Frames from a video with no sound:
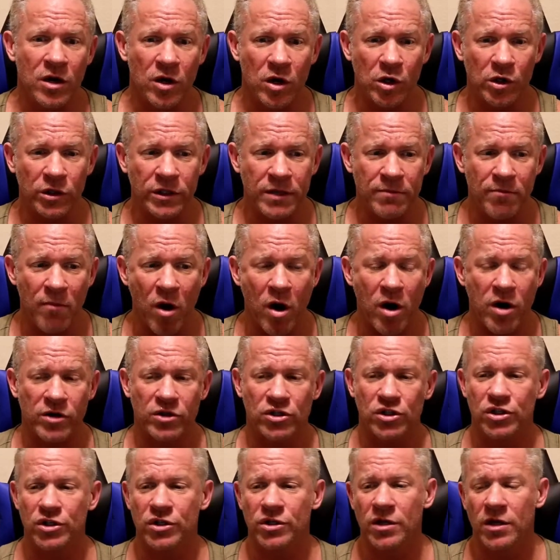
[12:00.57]
early
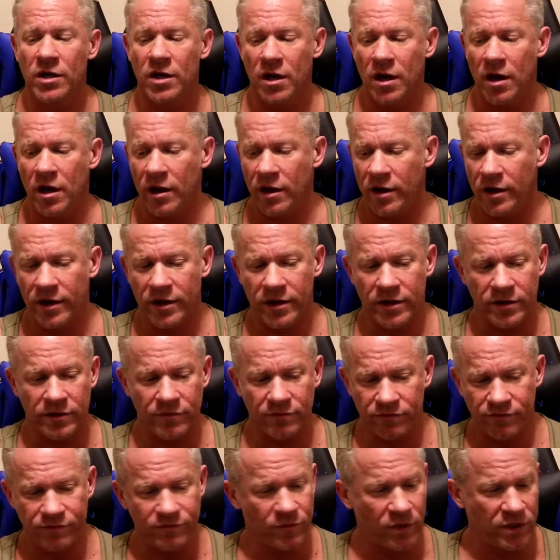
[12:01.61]
March.
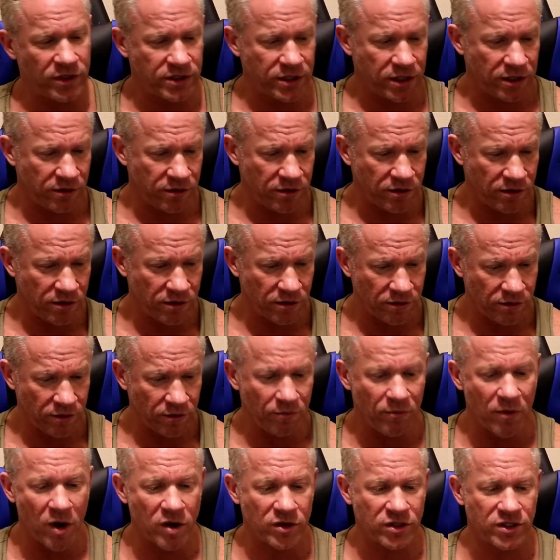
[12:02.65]
What is it?
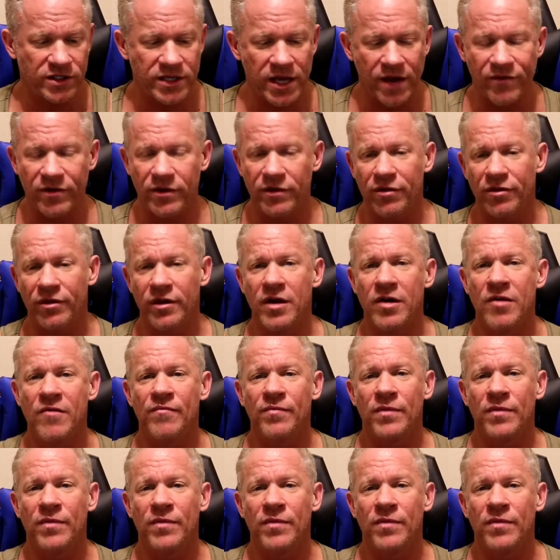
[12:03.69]
March 7th.